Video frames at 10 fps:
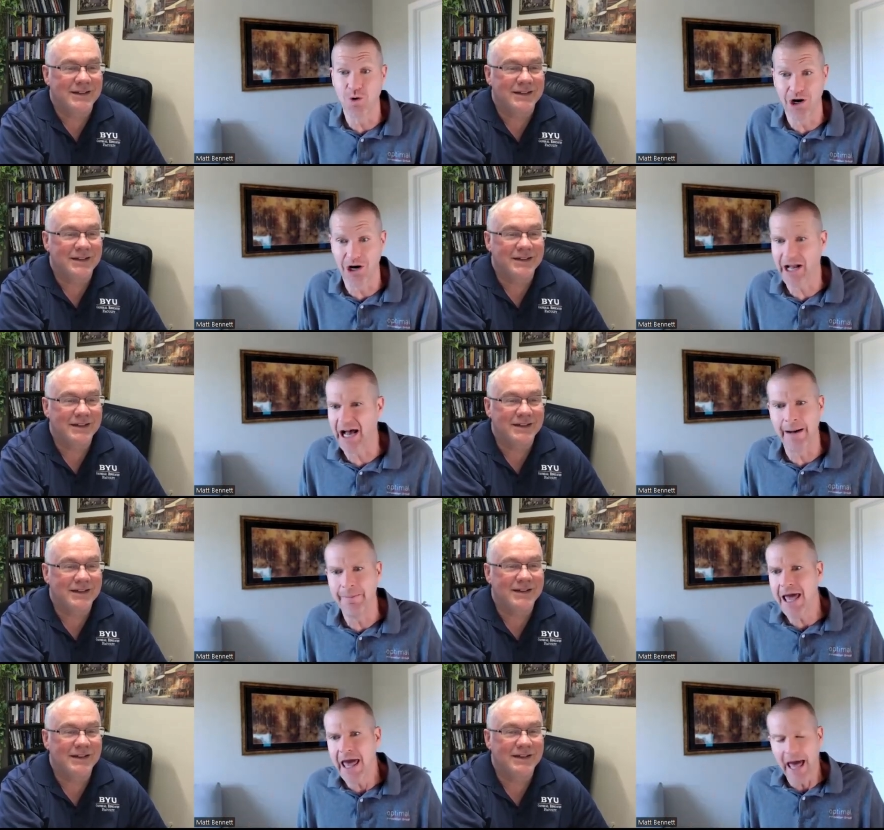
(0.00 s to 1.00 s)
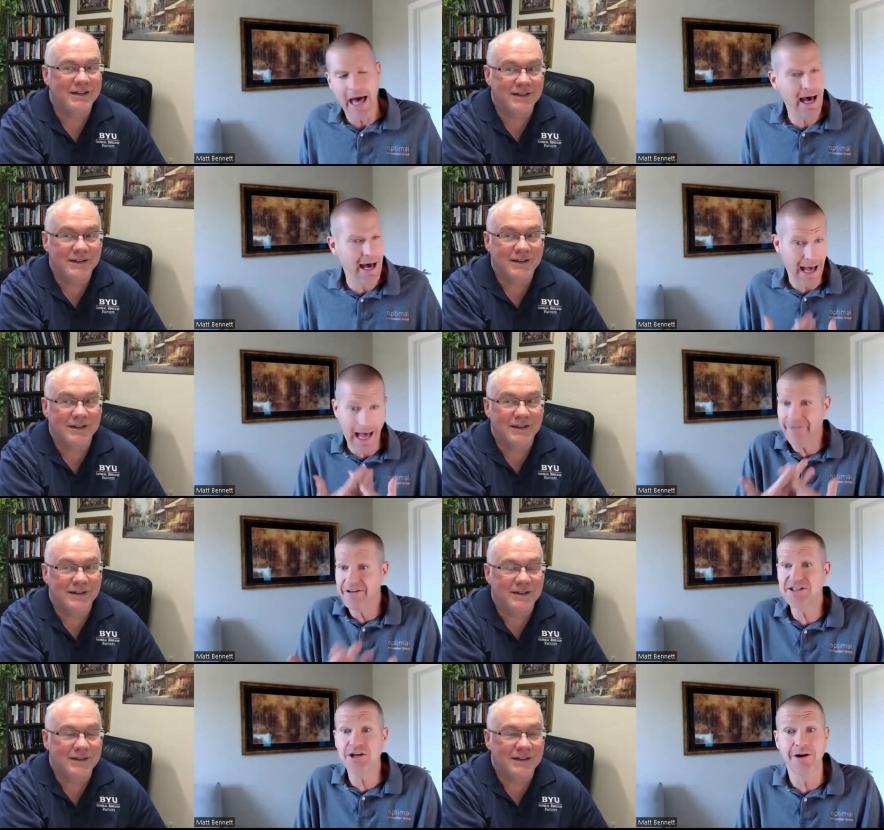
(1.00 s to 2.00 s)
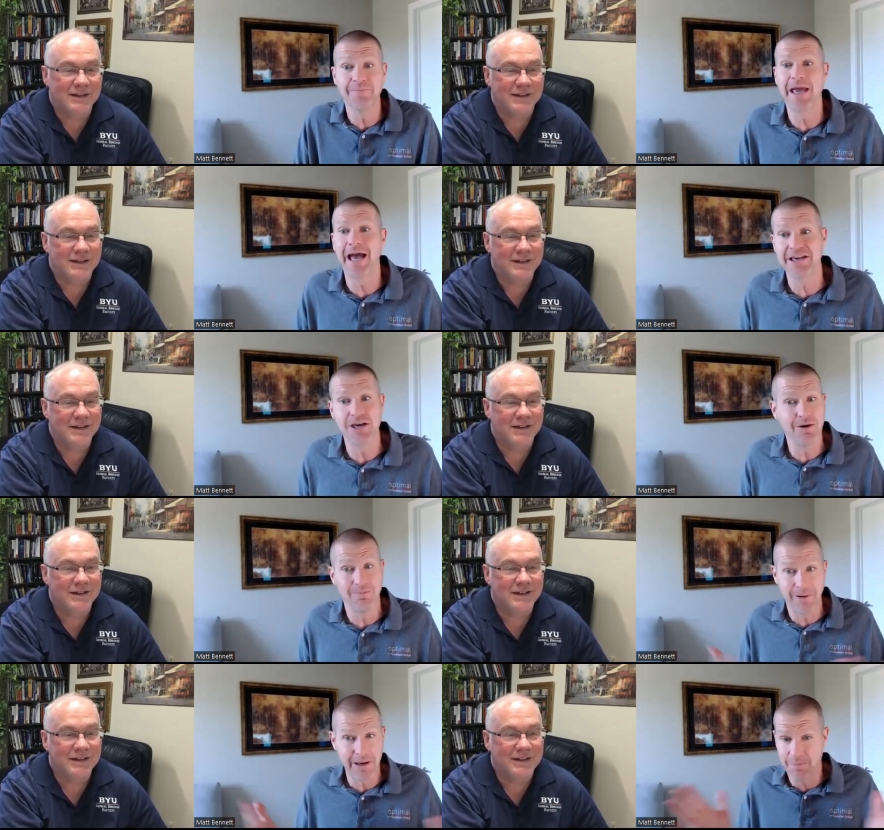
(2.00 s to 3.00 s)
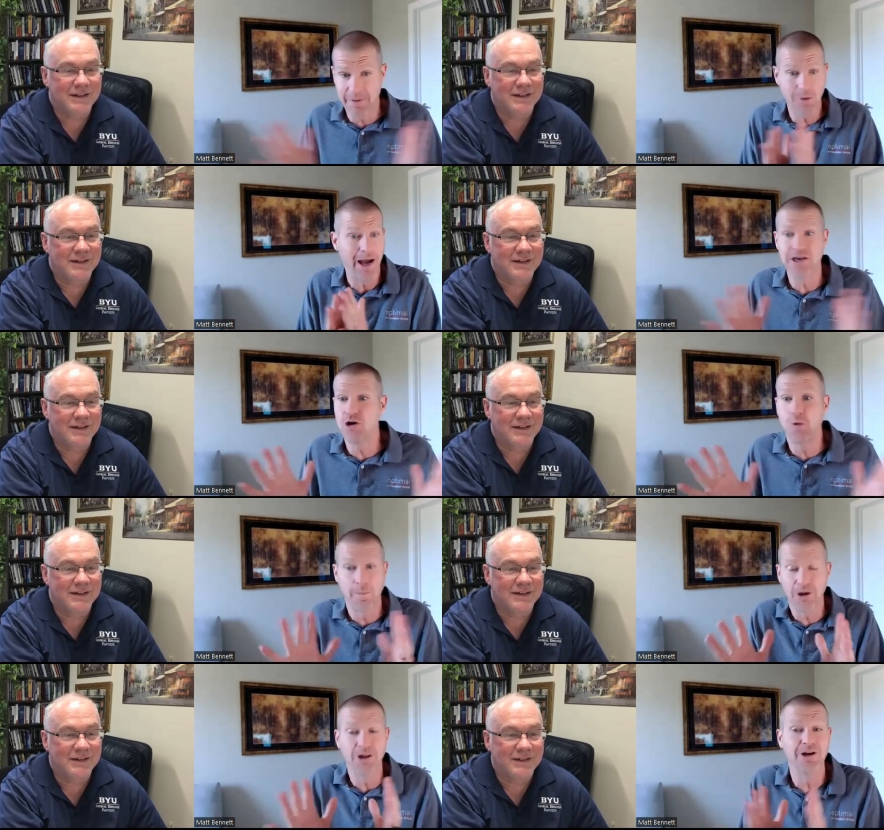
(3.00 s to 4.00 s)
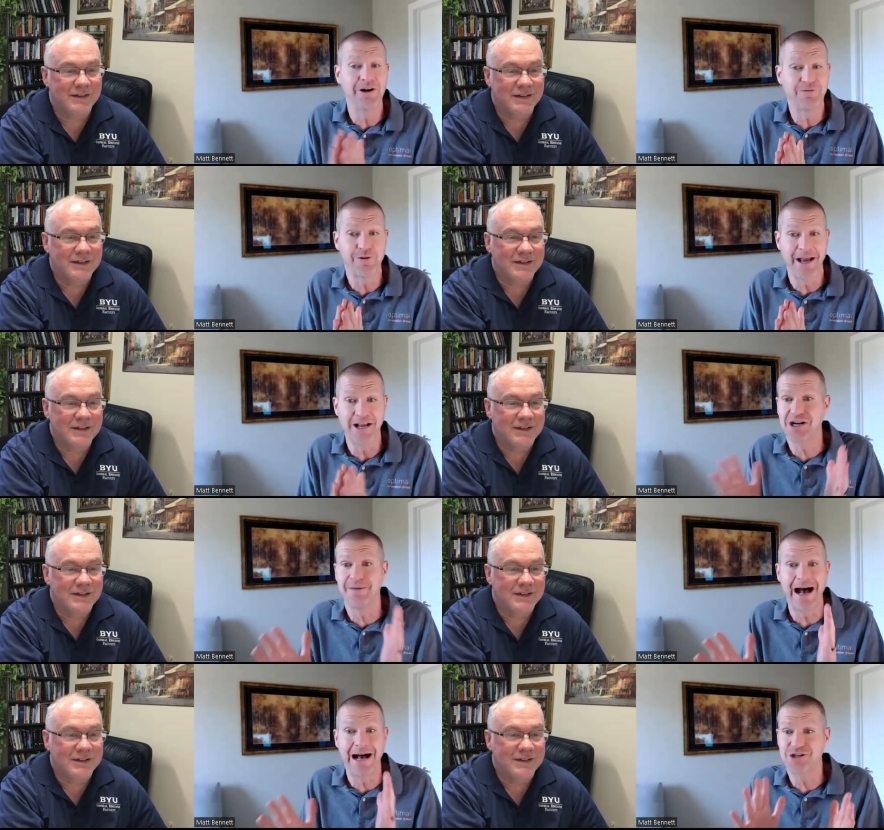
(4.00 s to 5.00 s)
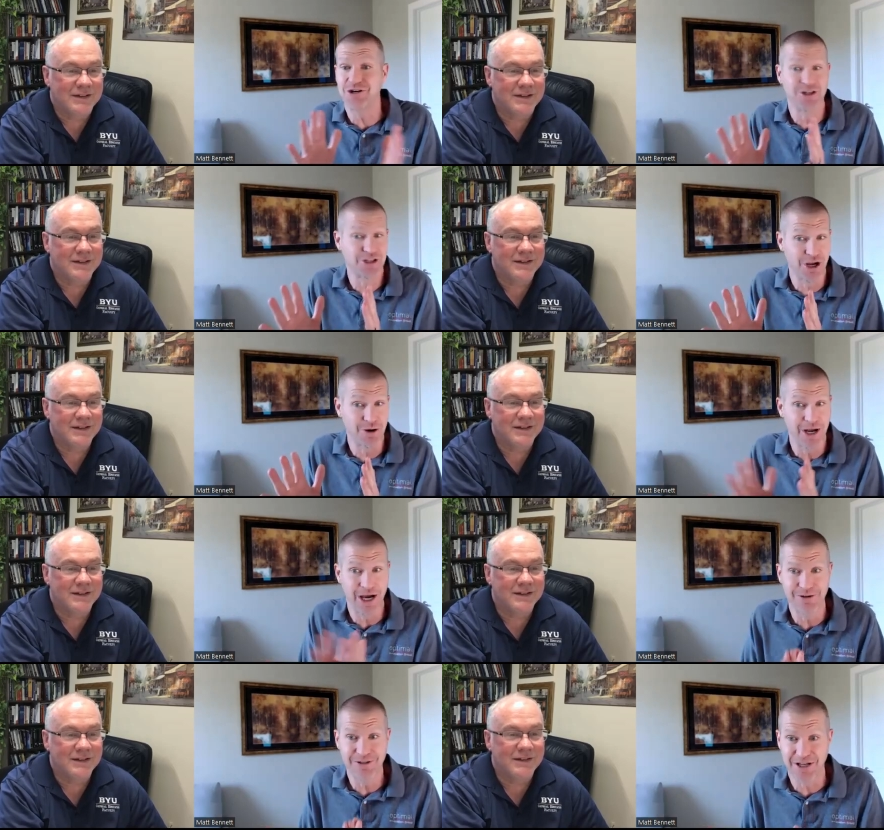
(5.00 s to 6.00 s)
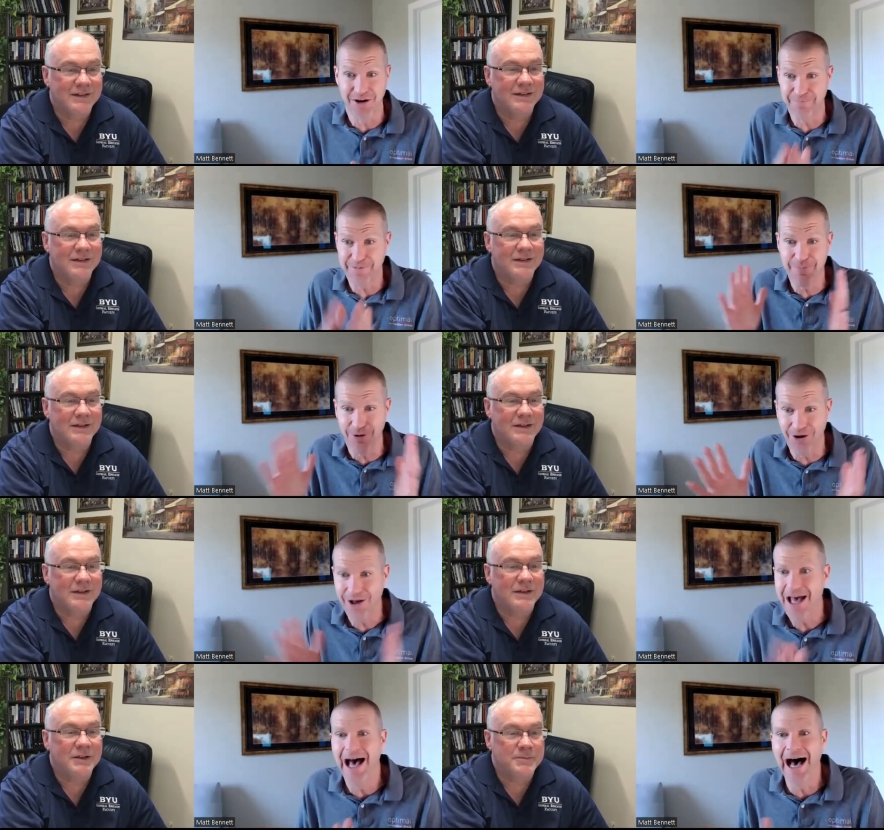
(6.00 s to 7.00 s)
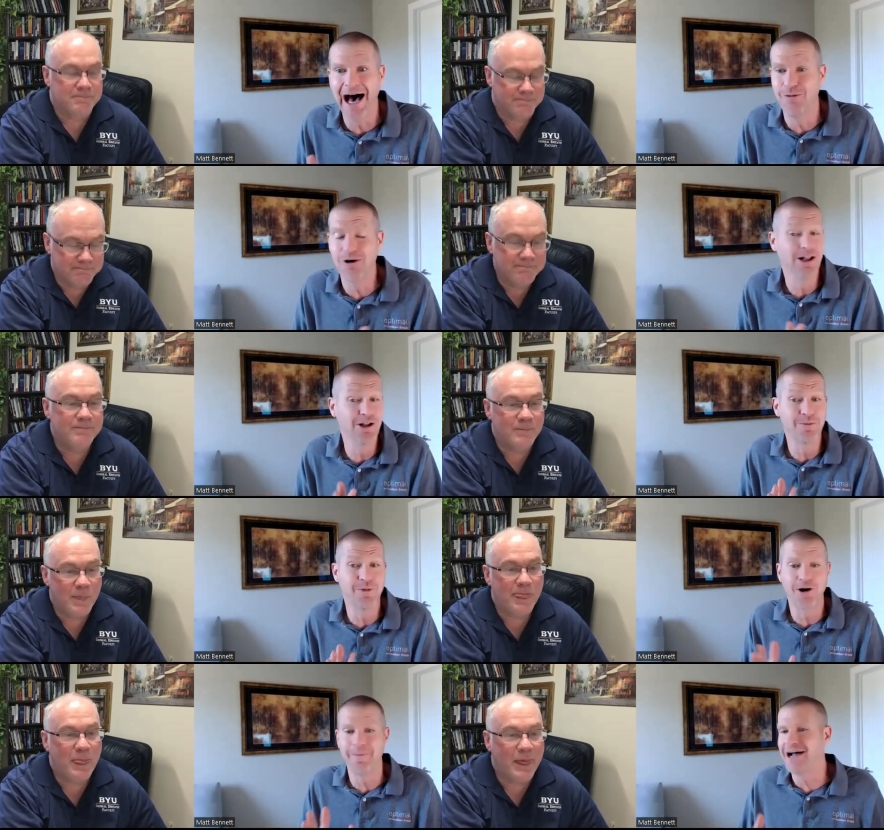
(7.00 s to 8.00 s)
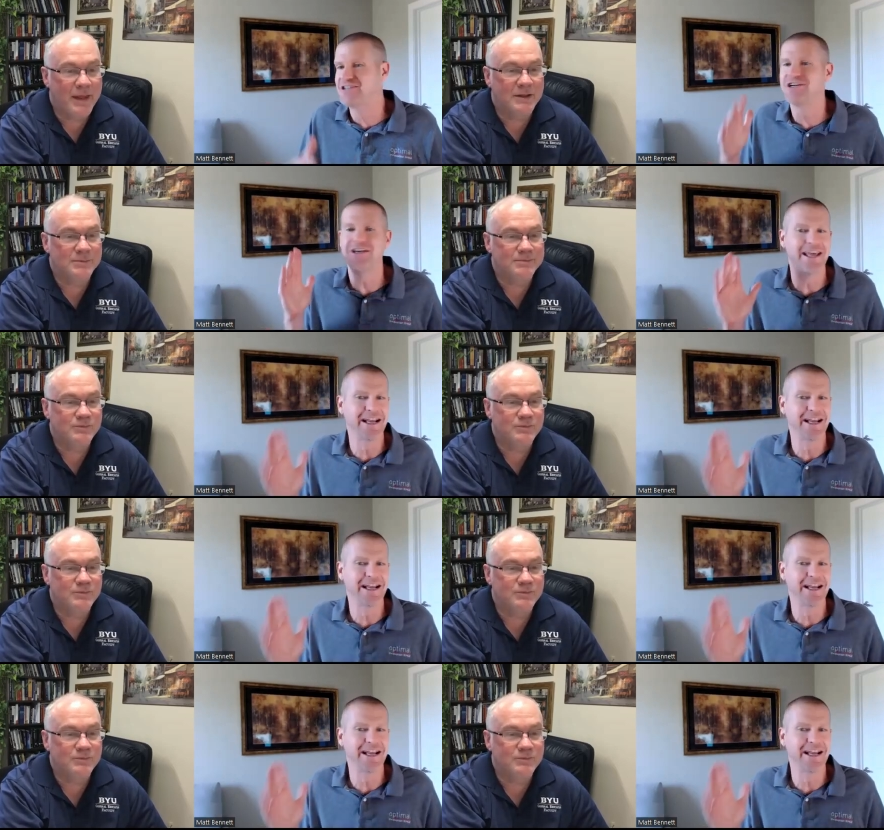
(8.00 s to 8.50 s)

Speaker 1: work. Um, uh, obviously, you're at BYU. BYU. We'll put a little information about you in the show notes. So if people uh, want to learn more about you,